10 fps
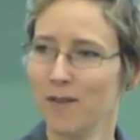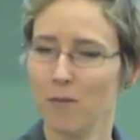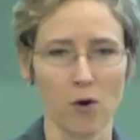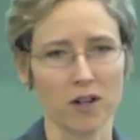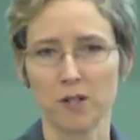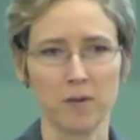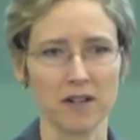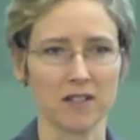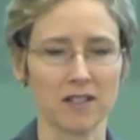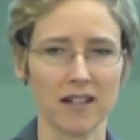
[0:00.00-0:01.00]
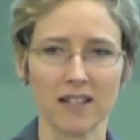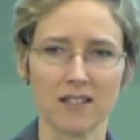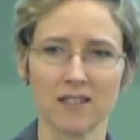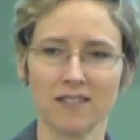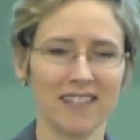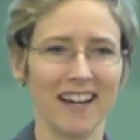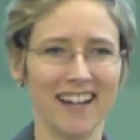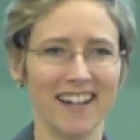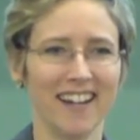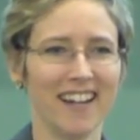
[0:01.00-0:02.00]
More experience, I guess.
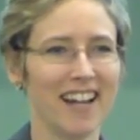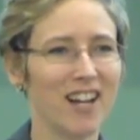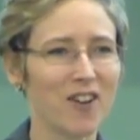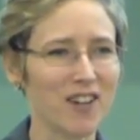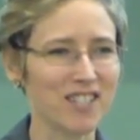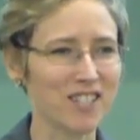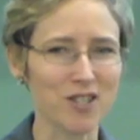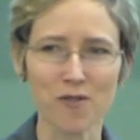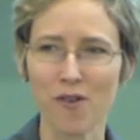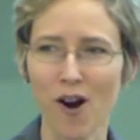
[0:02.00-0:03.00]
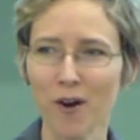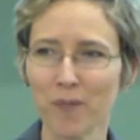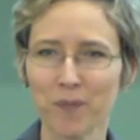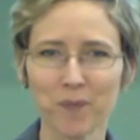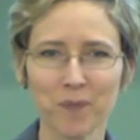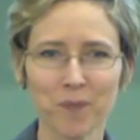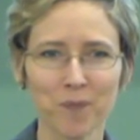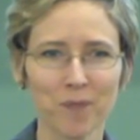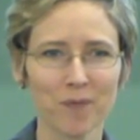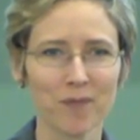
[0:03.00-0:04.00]
Any questions so far?
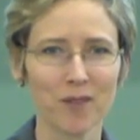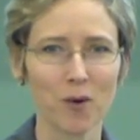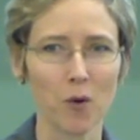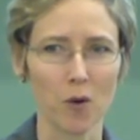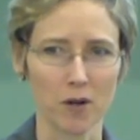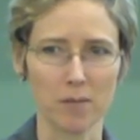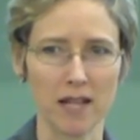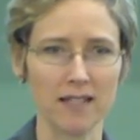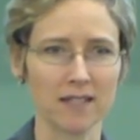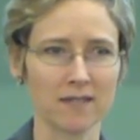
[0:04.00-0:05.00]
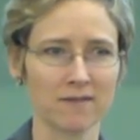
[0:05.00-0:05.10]
Or complaints?